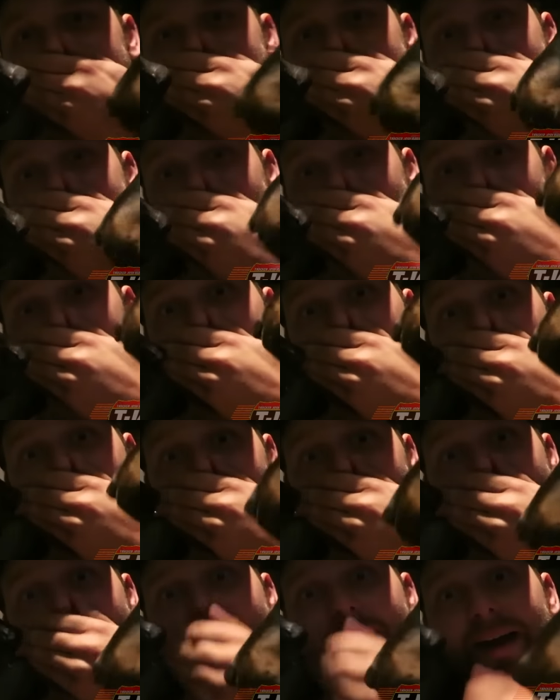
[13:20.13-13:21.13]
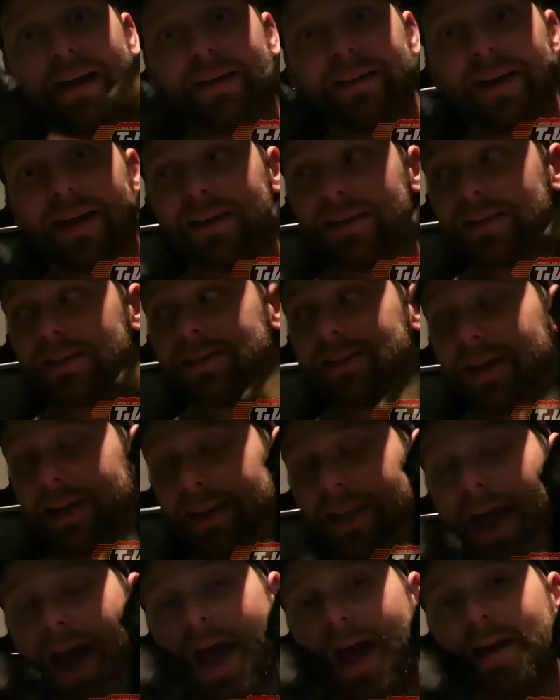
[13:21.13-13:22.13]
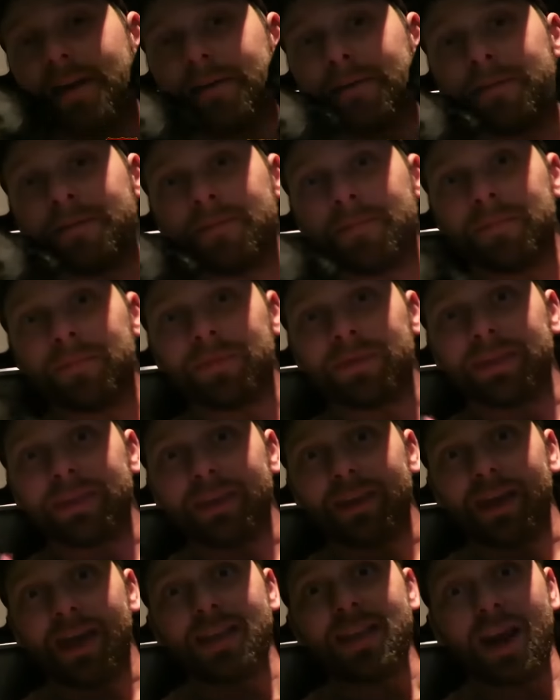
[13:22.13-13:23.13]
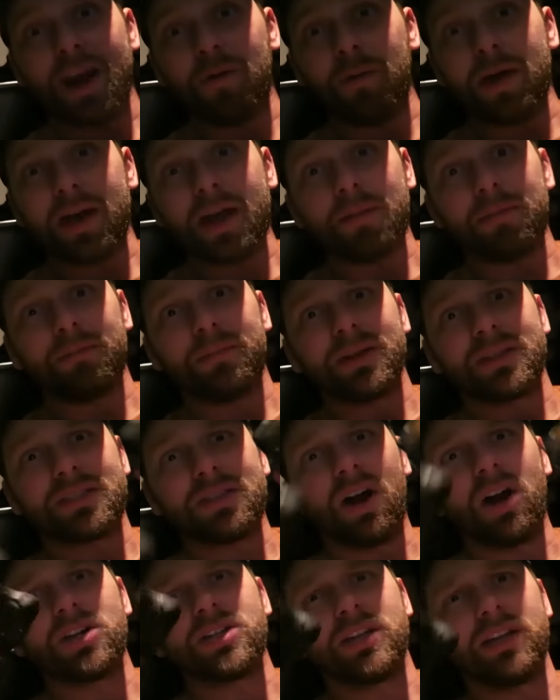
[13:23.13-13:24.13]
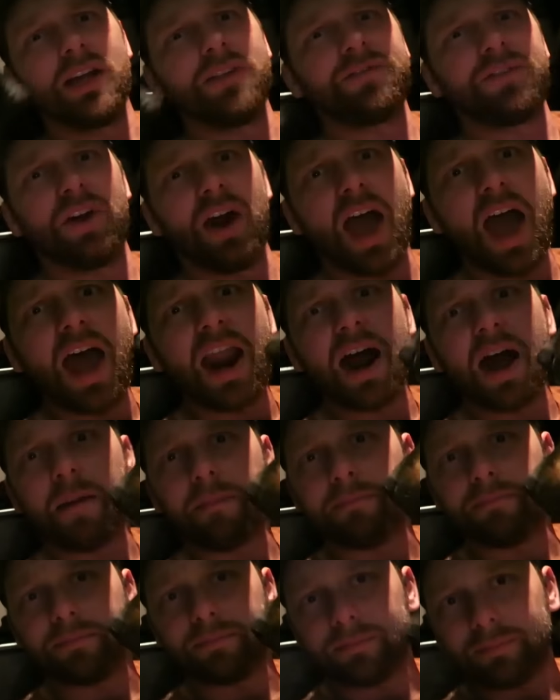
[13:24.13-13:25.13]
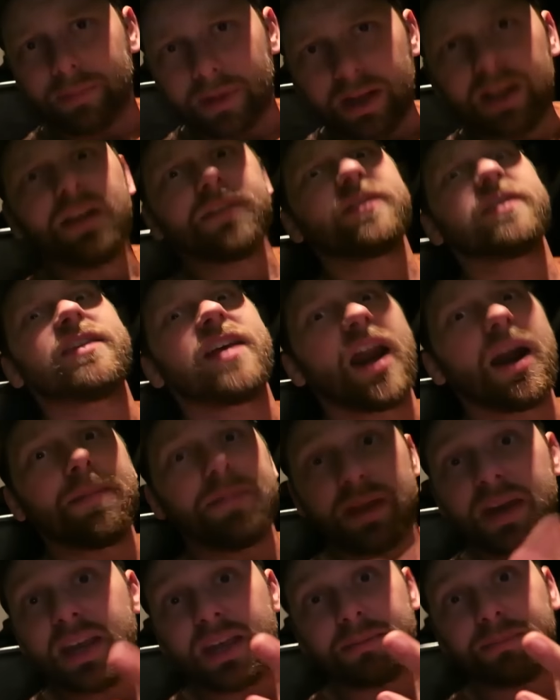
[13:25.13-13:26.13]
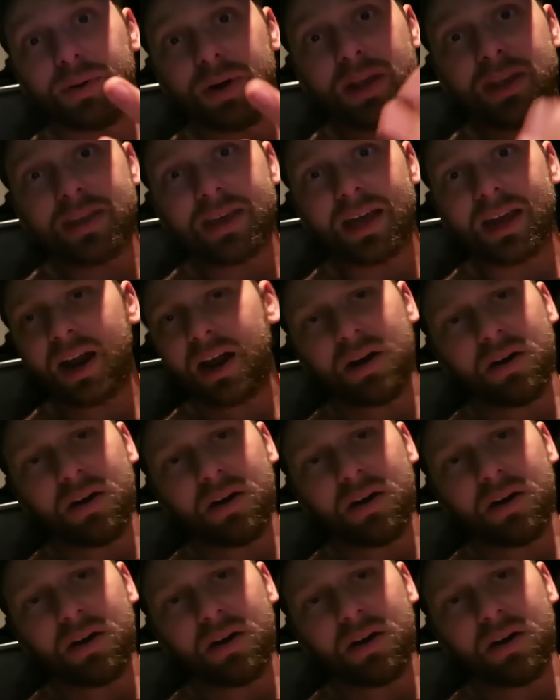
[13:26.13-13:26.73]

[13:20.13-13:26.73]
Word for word: Just like that, yeah. Yeah, just like that. And then I wake up, I'm like, Sergeant, lift your head up. He lifts his head up and then he can breathe again.